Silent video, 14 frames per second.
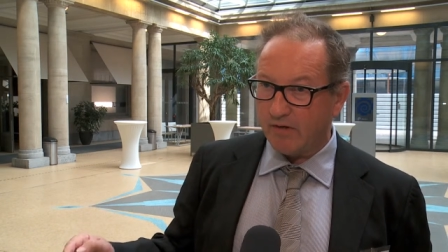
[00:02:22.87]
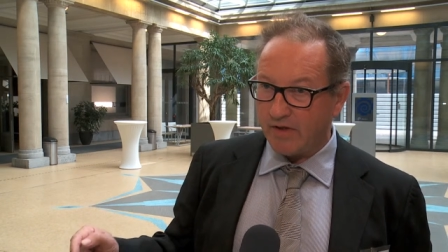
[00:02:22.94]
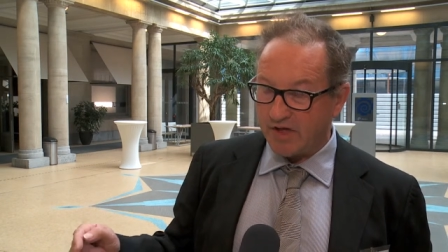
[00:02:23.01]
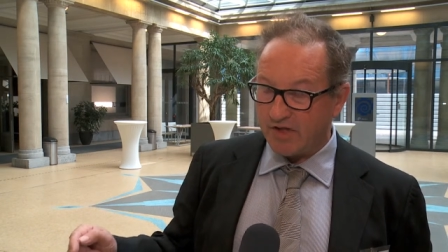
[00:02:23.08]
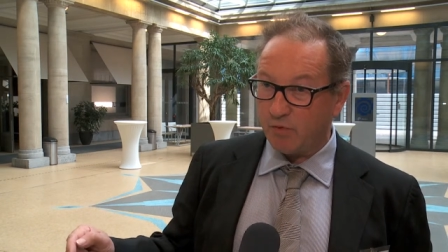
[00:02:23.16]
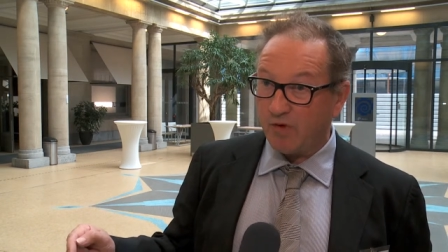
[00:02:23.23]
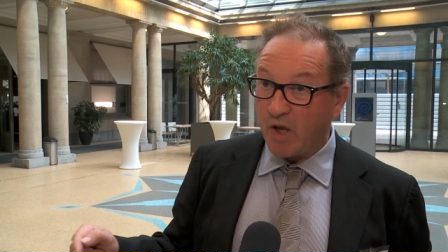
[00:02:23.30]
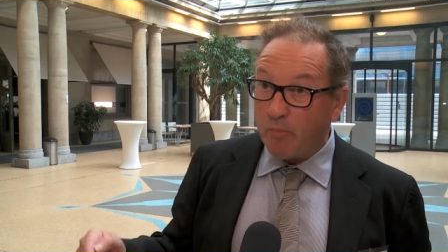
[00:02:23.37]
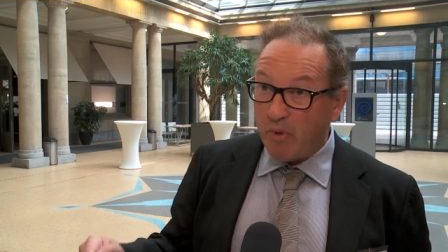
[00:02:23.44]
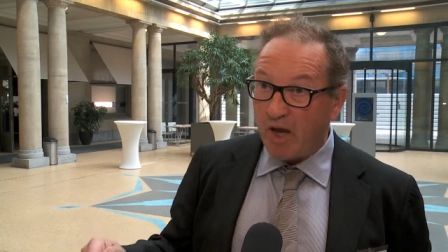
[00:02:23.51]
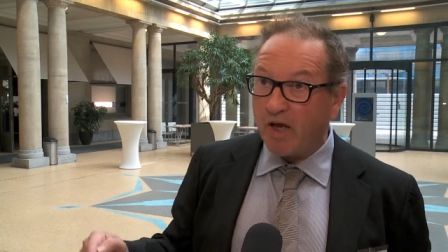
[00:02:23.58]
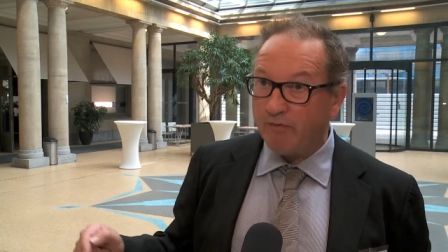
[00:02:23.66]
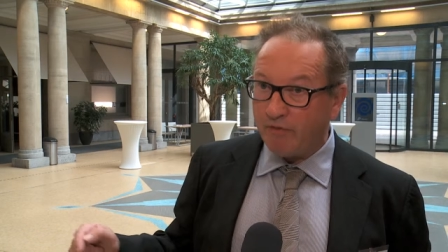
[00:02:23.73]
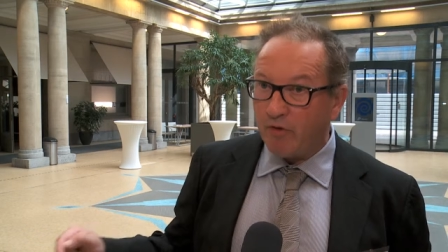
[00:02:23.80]
That's what they're
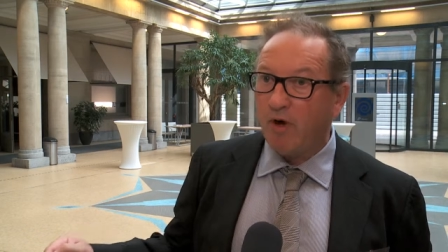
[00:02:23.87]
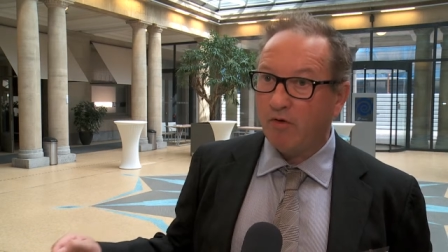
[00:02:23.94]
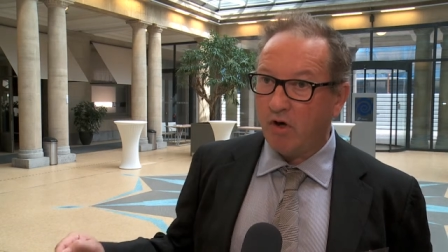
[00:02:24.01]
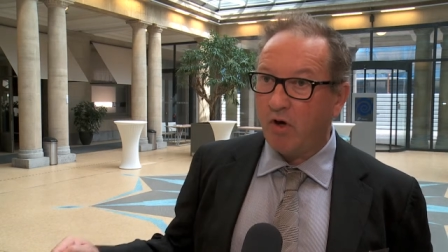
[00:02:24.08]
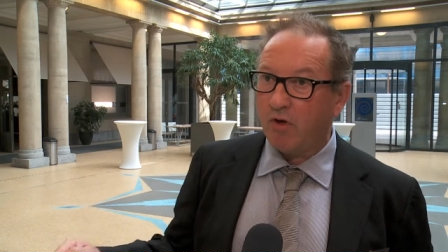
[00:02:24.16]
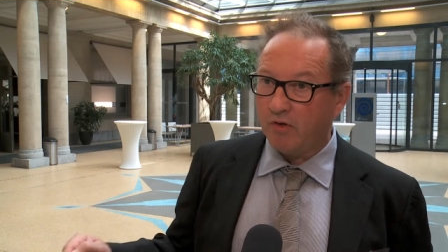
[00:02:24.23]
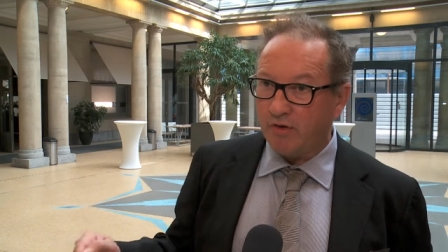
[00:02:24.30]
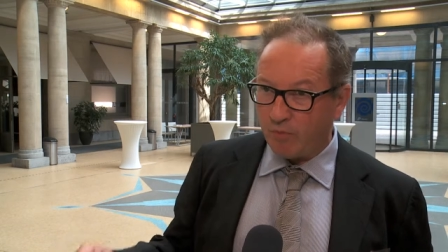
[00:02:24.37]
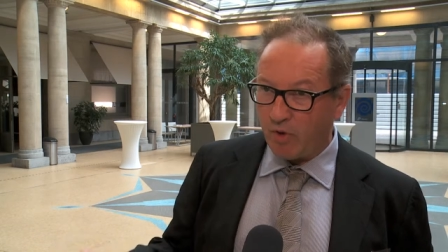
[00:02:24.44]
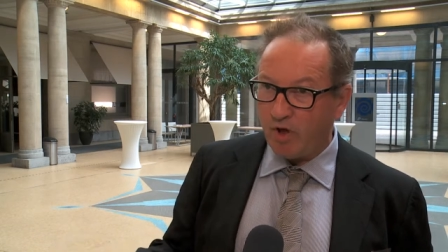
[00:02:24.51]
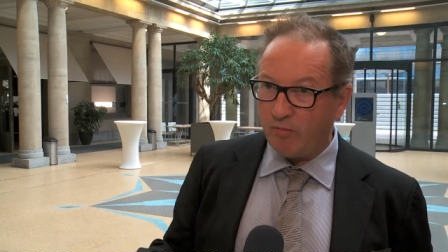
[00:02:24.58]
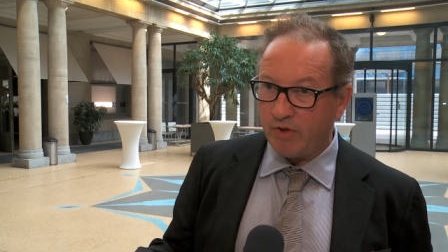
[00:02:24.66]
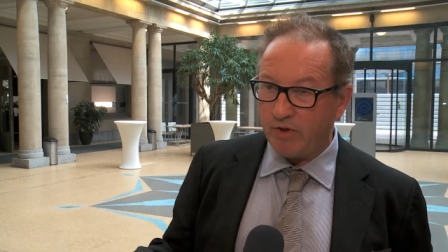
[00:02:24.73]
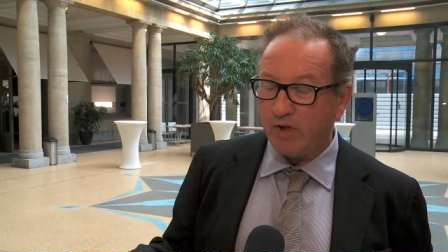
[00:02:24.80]
paying for alcohol at the
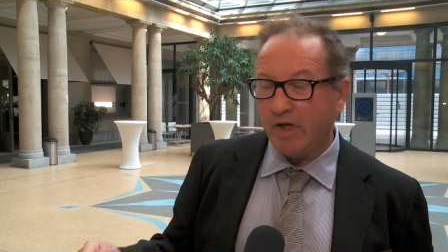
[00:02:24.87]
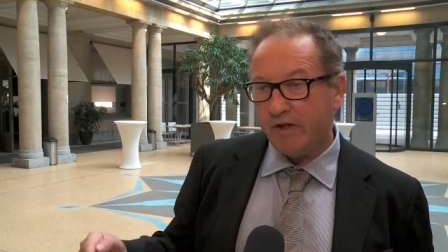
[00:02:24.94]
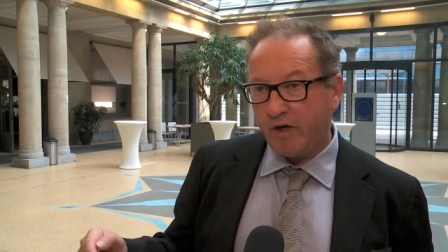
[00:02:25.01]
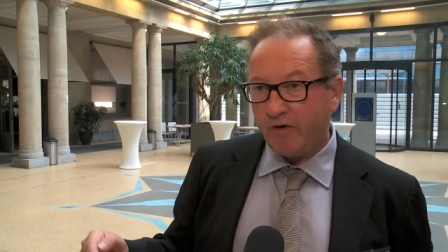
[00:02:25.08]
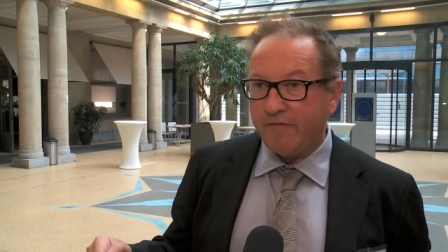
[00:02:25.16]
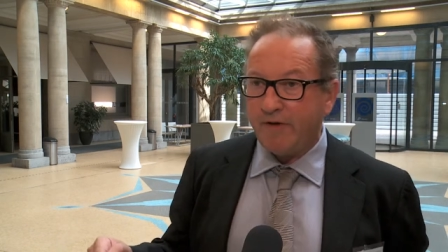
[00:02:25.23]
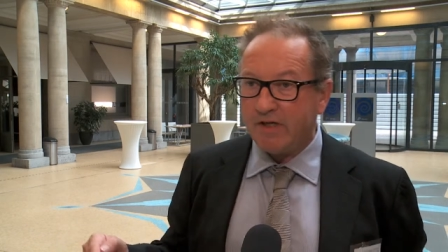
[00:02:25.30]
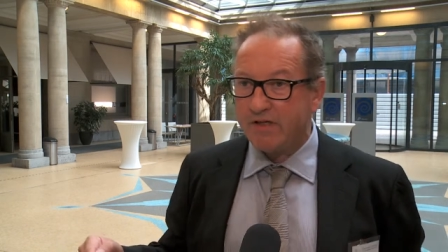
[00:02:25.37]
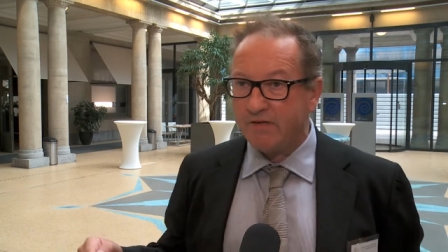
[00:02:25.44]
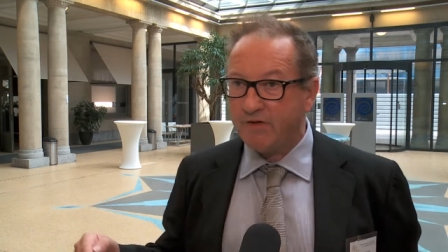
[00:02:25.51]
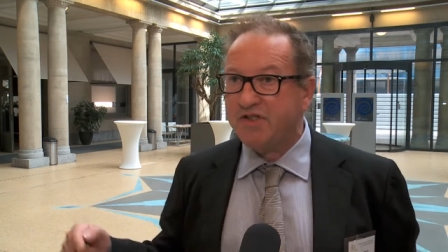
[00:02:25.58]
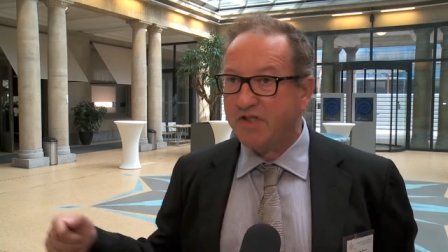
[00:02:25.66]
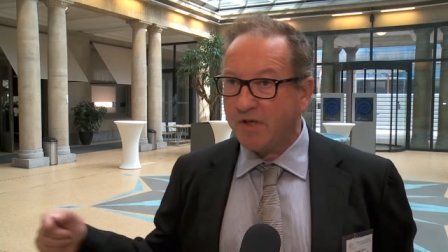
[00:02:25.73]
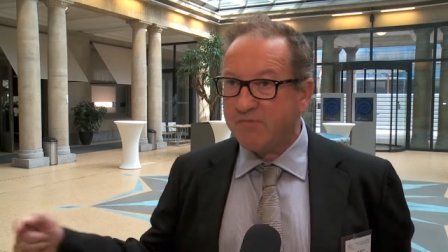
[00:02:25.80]
moment. They're
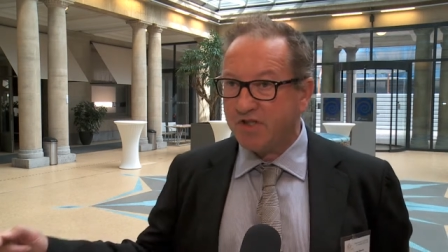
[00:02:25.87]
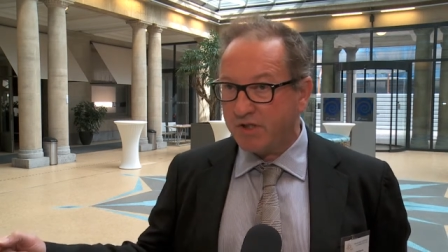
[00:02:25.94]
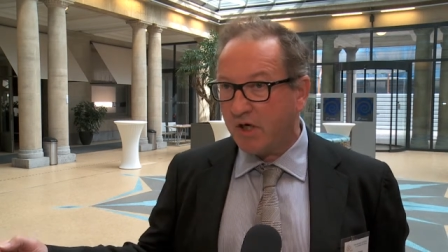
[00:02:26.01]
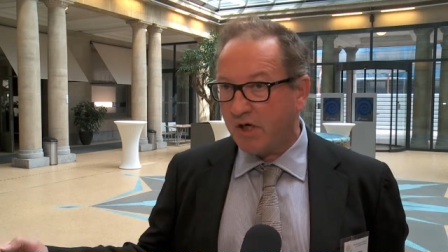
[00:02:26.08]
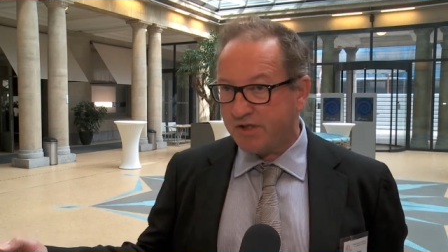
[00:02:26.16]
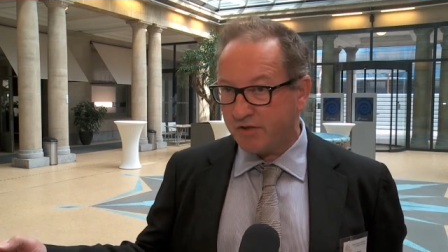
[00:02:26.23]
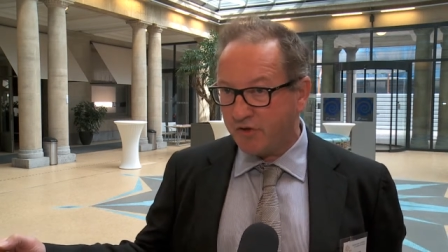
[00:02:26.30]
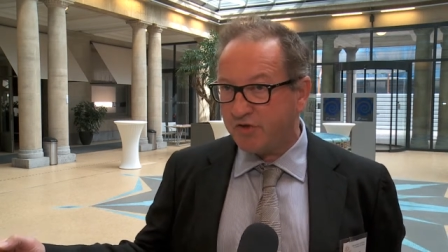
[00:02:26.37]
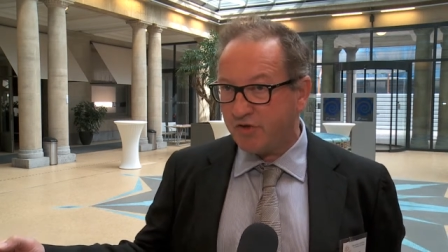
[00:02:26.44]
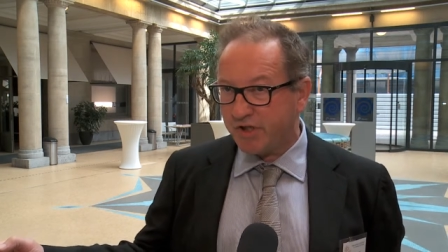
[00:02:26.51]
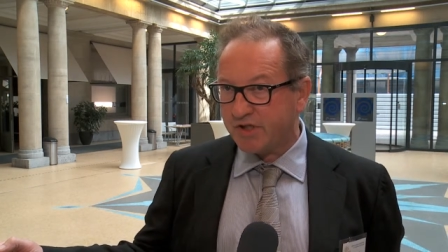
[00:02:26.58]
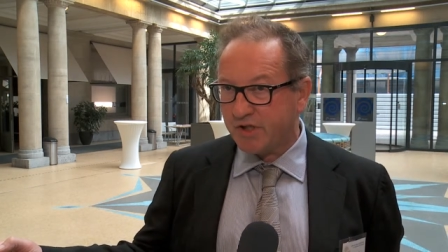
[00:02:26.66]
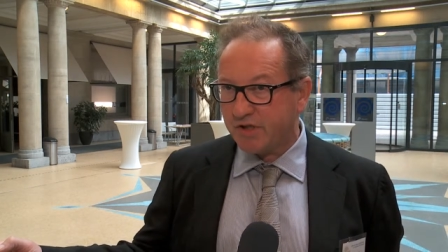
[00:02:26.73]
effectively subsidising the drinks